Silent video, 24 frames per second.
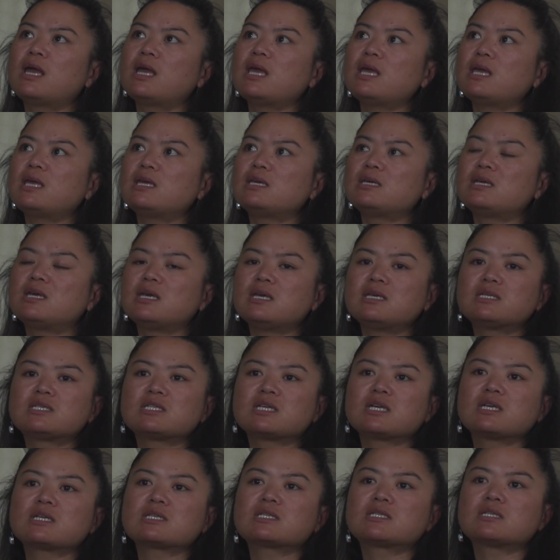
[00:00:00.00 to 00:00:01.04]

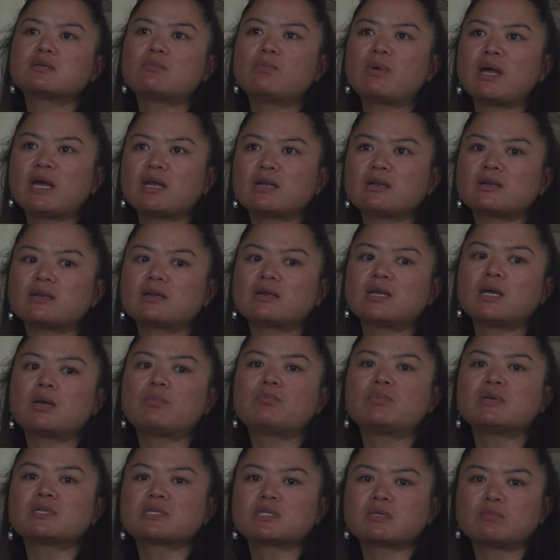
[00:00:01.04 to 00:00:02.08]
engaging Tibetan
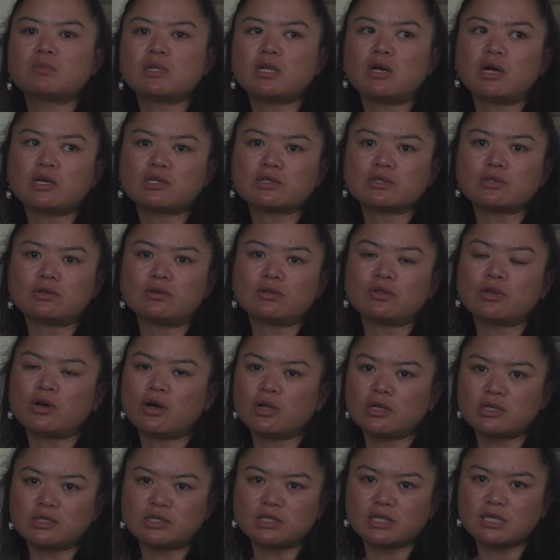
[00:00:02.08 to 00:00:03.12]
epistemological
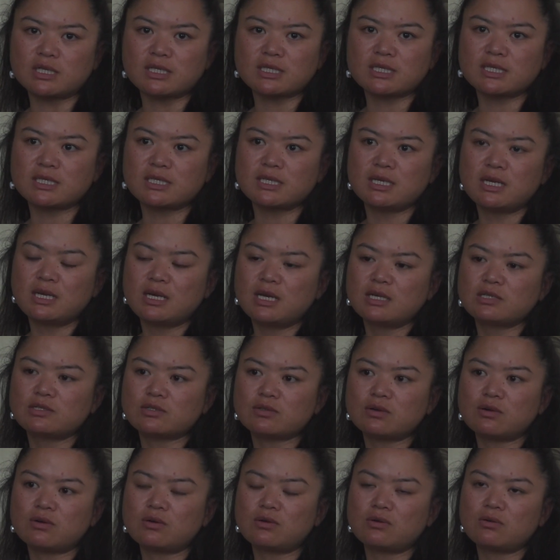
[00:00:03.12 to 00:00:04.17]
knowledges.
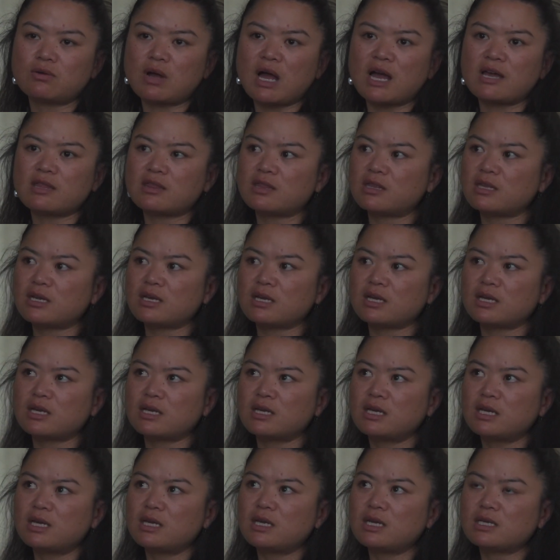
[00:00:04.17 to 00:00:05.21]
So I
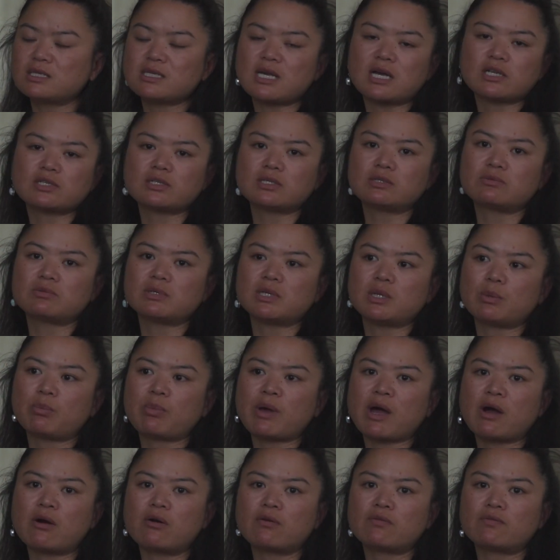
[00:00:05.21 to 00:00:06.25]
think it's actually really
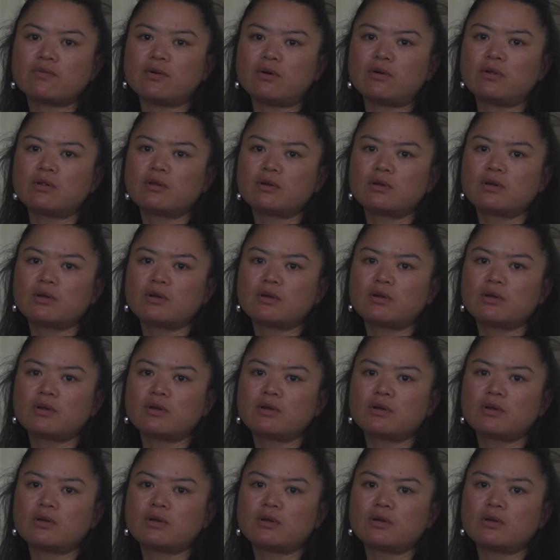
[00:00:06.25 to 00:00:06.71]
powerful.